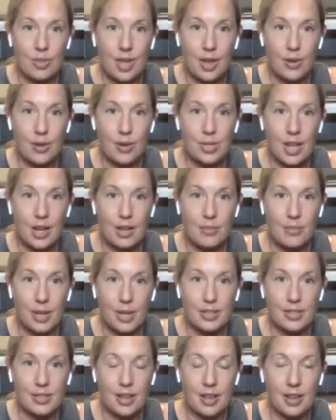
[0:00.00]
those
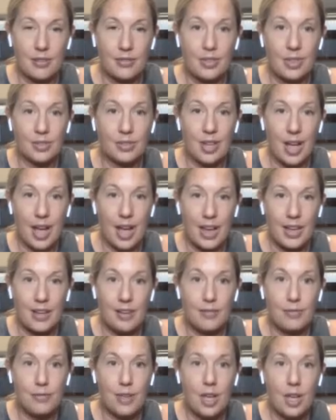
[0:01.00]
elements of your
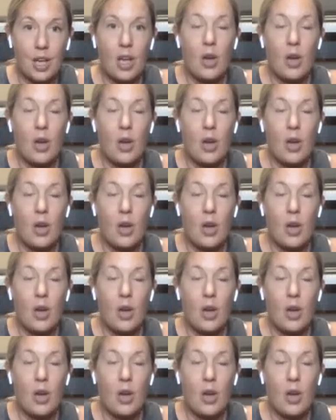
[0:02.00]
life